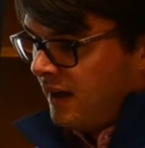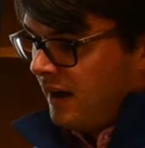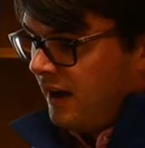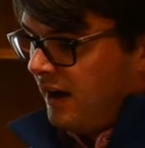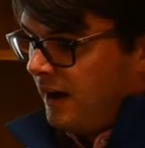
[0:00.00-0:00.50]

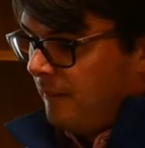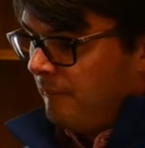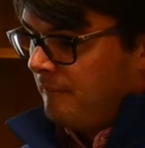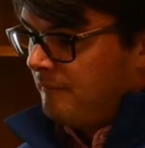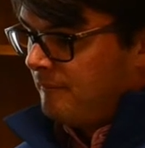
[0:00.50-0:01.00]
And
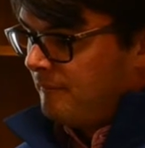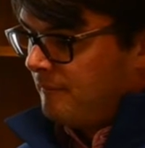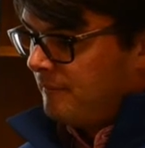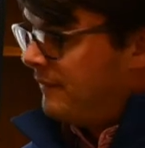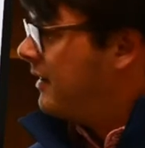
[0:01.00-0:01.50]

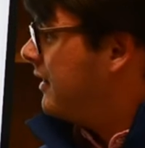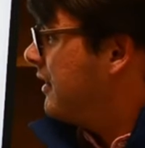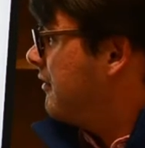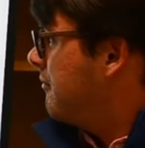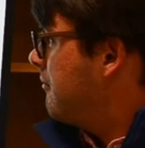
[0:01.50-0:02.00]

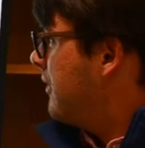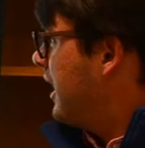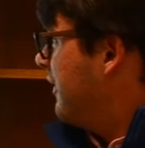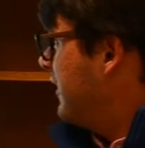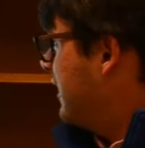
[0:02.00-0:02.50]

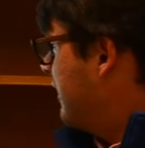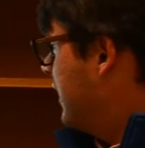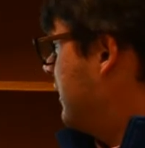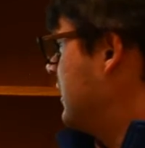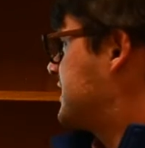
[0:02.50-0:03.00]
then
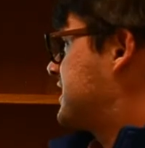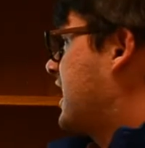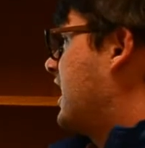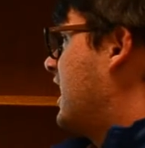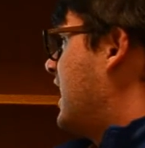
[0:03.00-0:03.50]
this
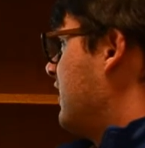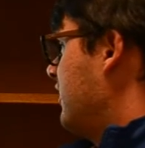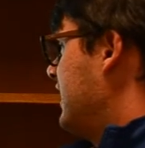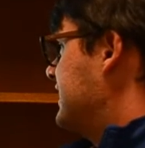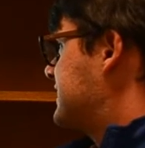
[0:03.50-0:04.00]
kind of
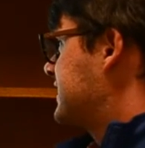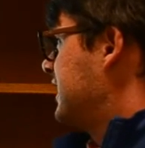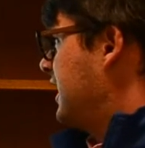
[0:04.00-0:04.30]
highlights,